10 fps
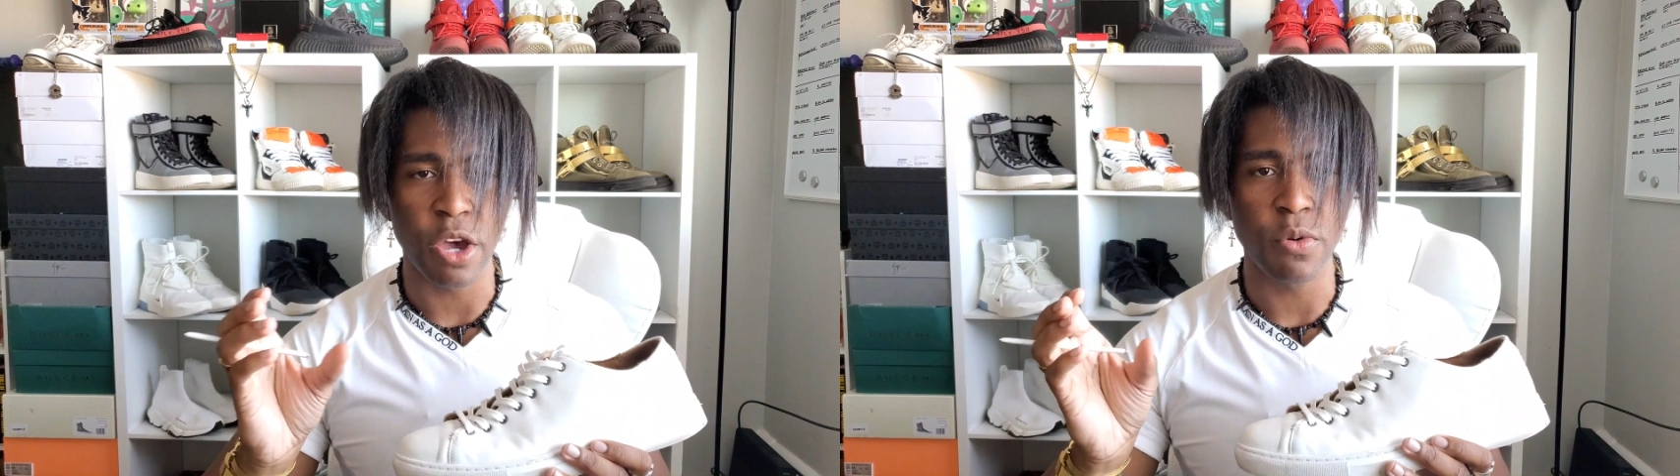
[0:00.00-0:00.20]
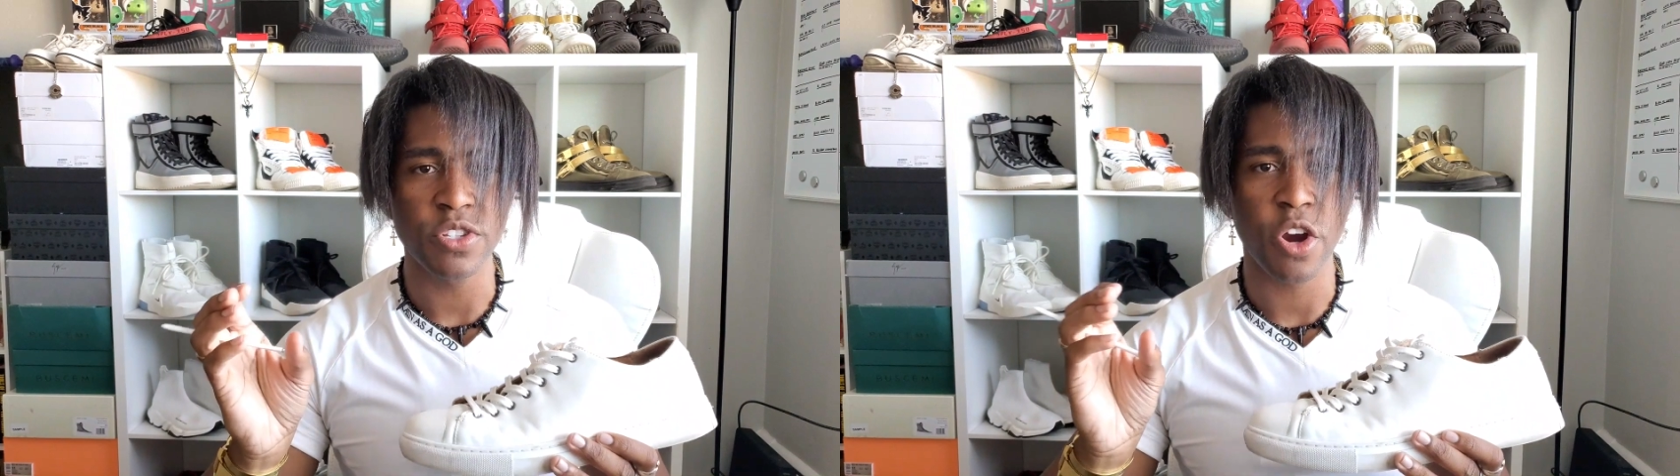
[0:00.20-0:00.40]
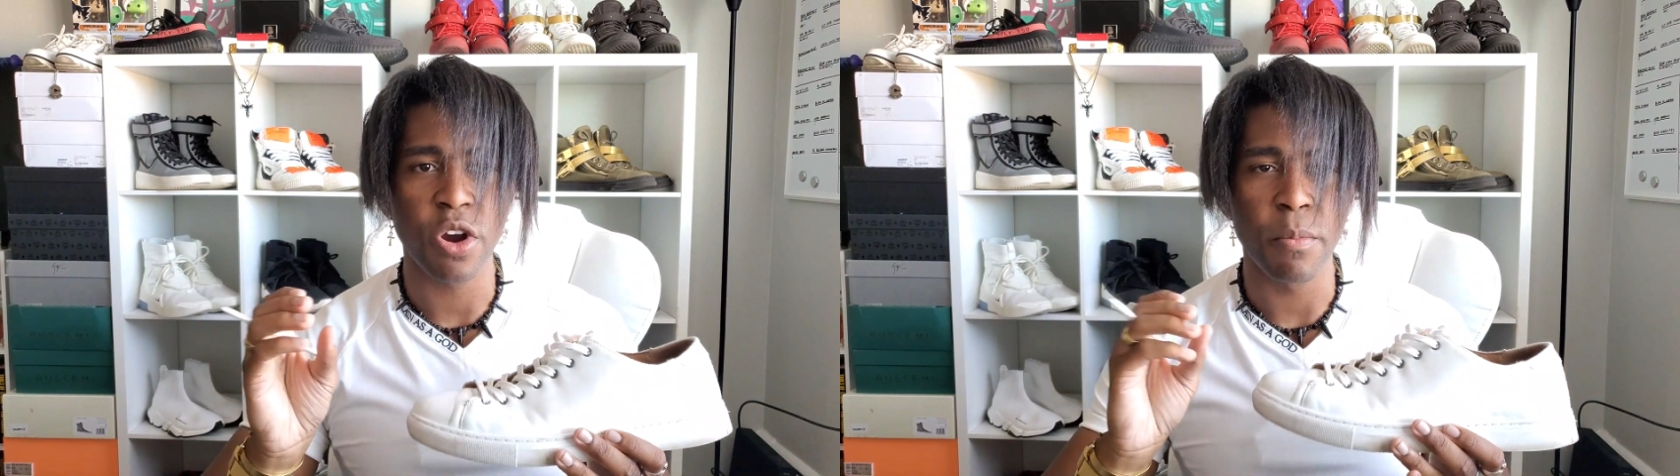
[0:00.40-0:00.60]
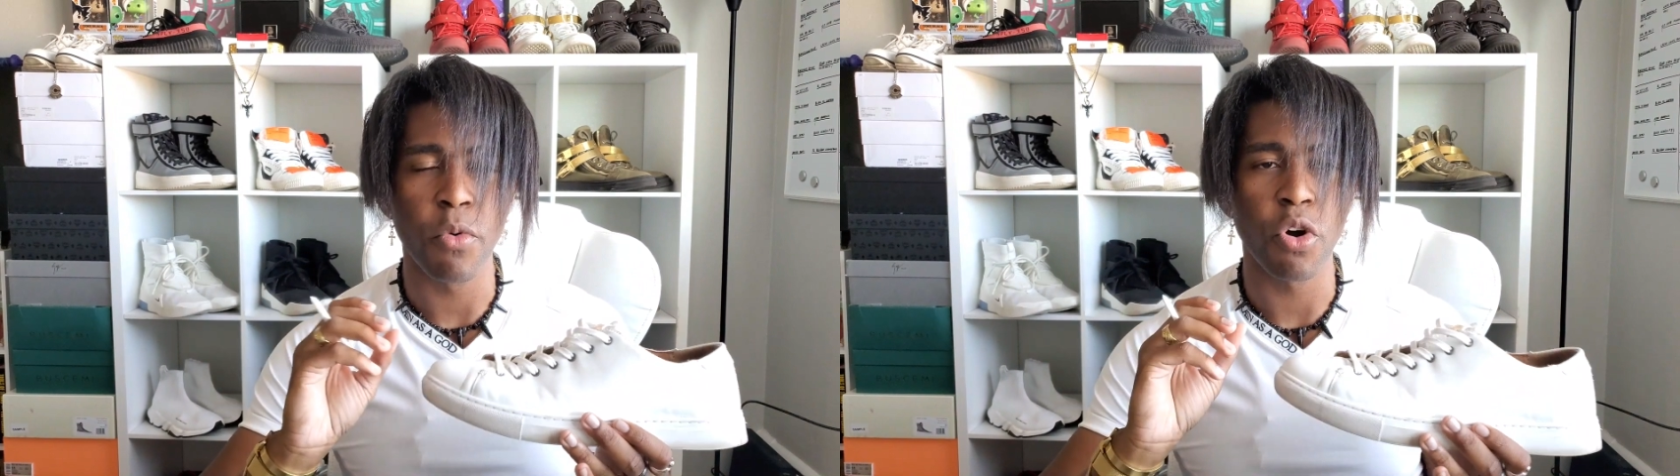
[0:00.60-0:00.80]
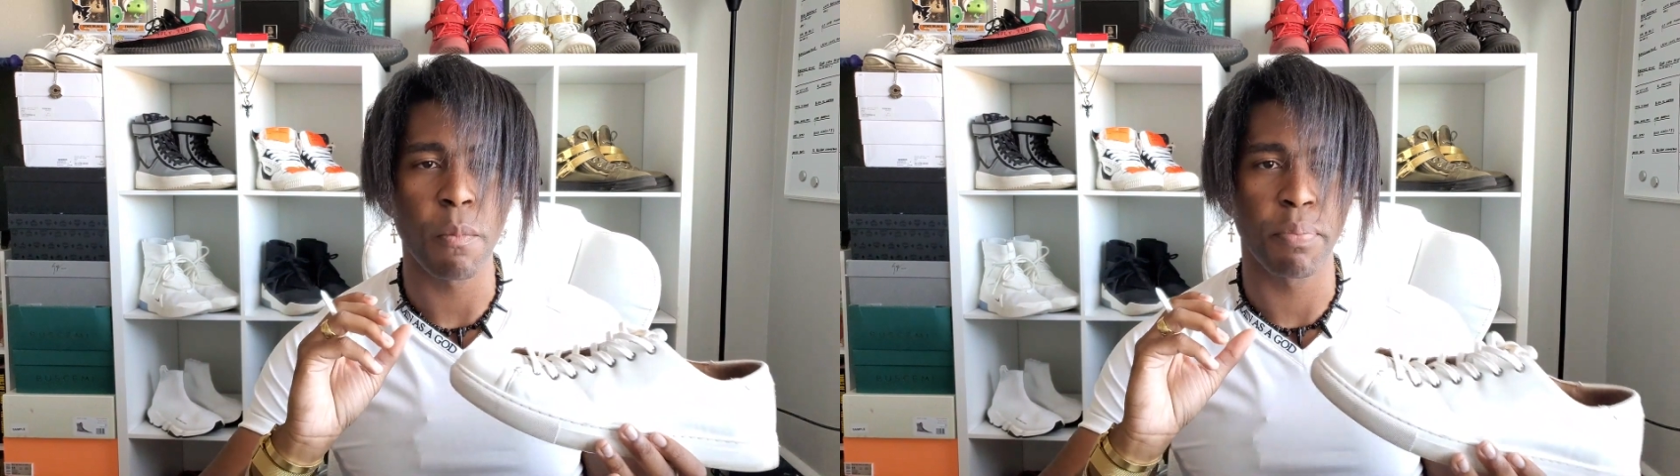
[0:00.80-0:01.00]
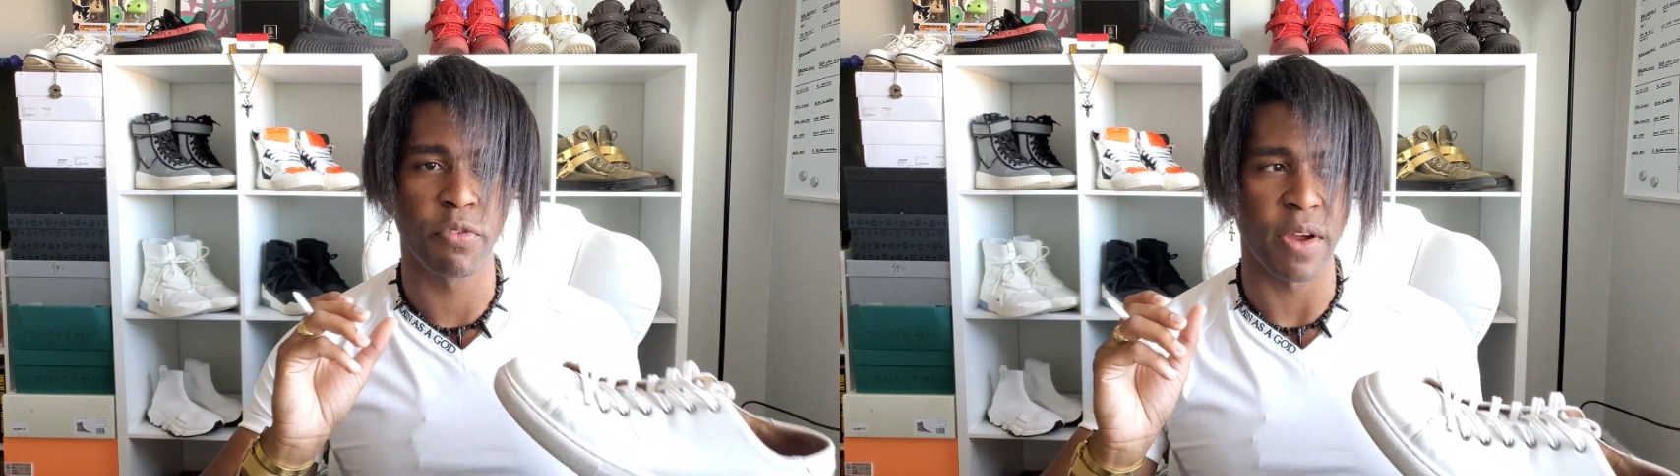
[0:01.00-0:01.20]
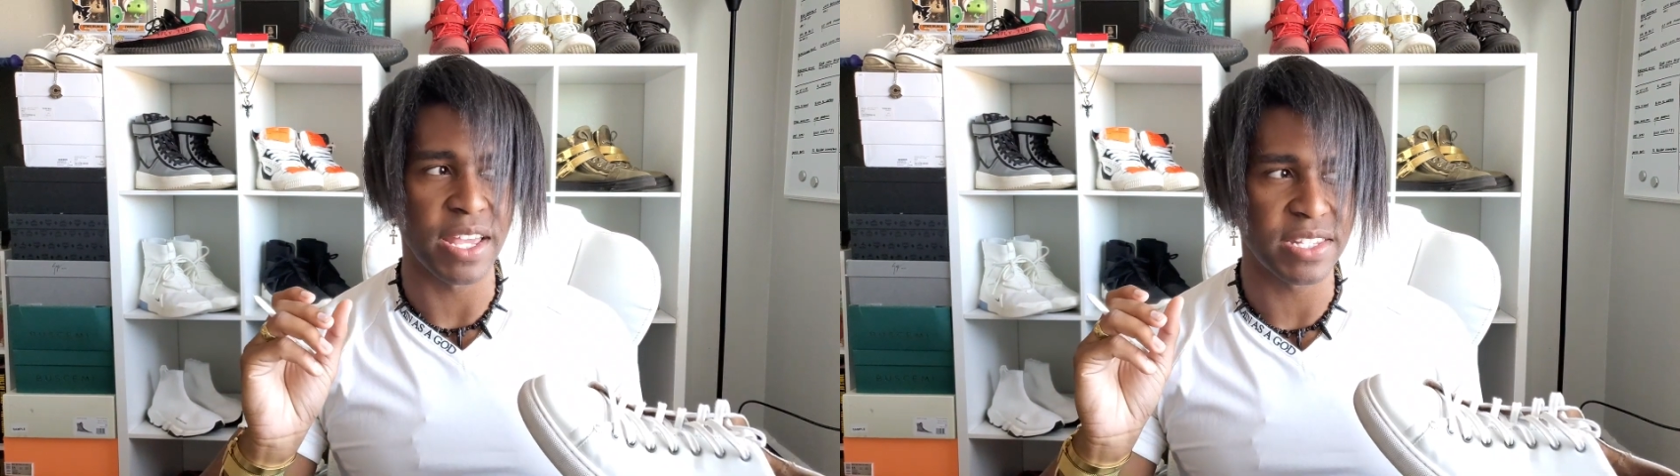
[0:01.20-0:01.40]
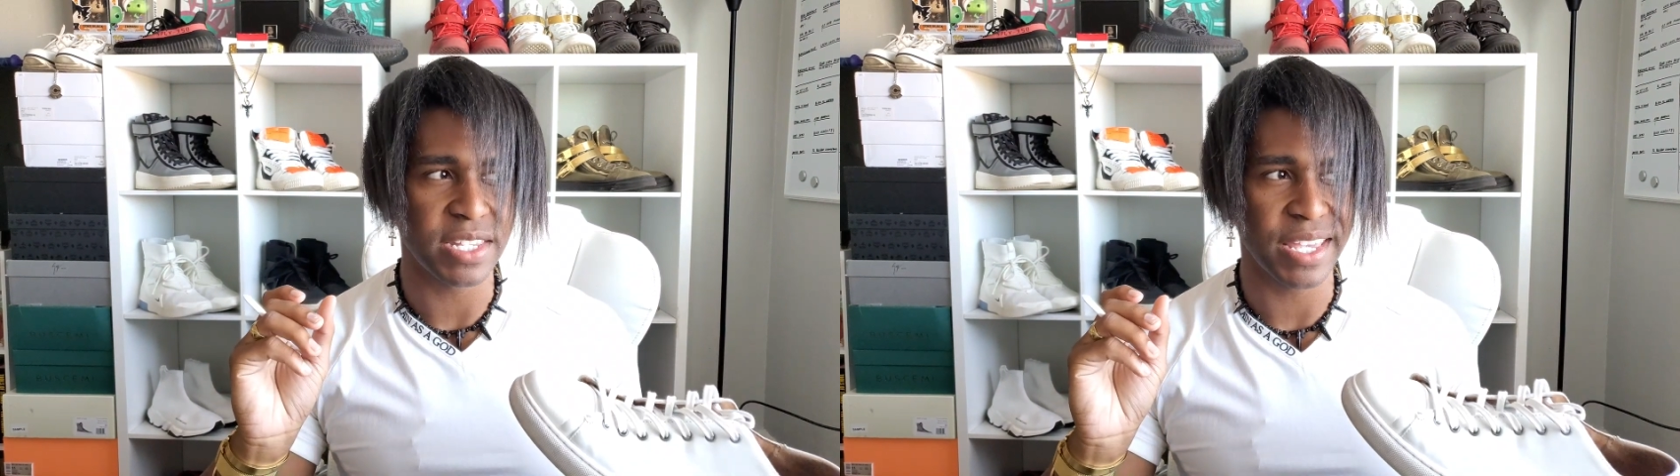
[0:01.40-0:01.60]
those are a more
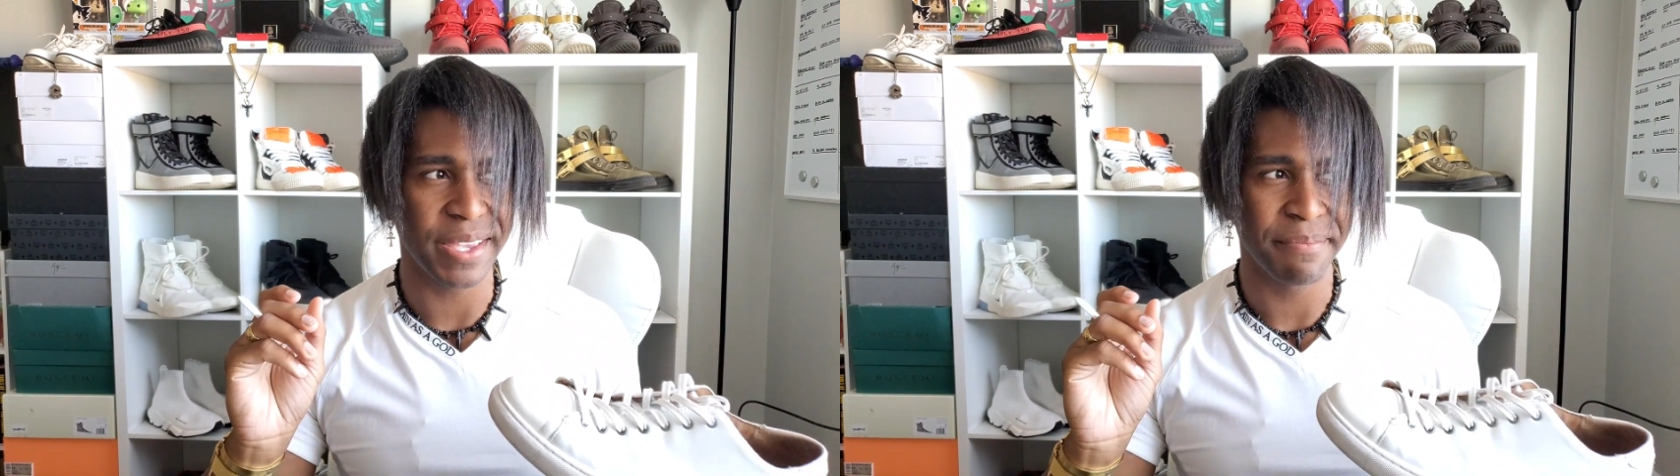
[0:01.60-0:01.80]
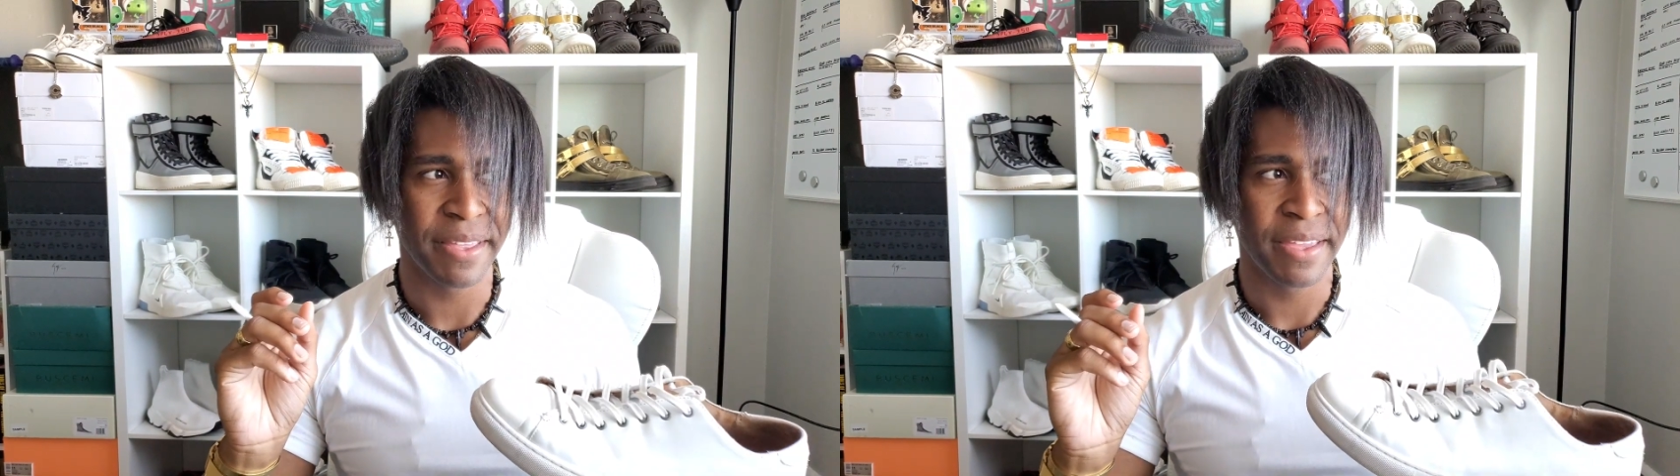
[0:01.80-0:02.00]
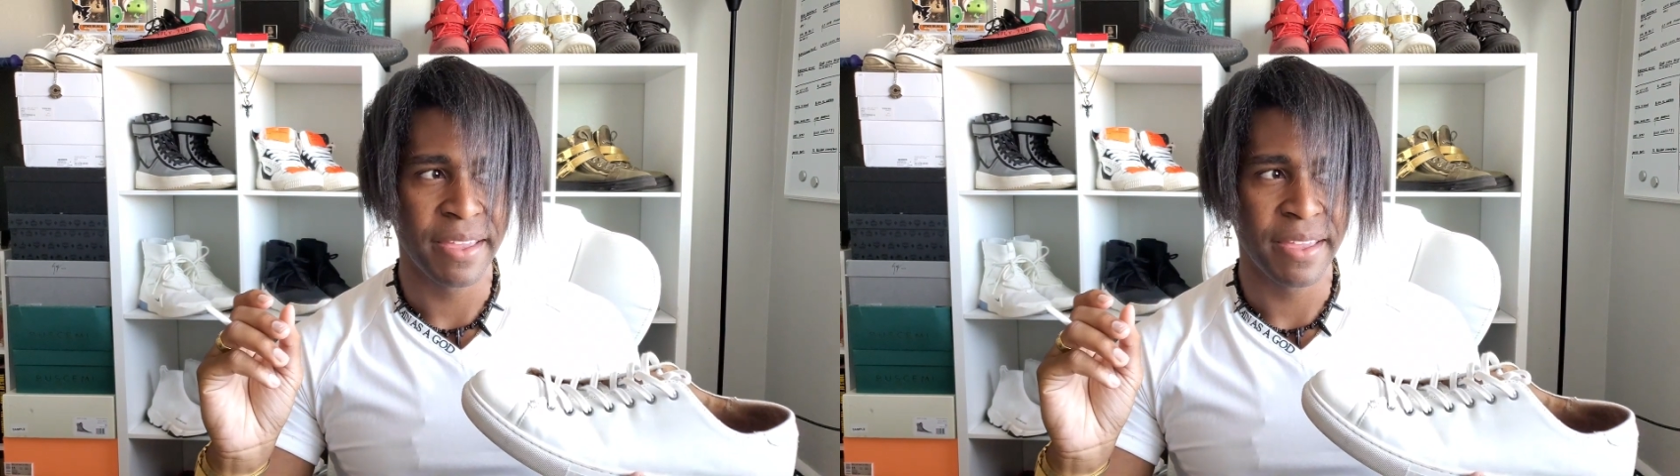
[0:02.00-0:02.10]
pricey,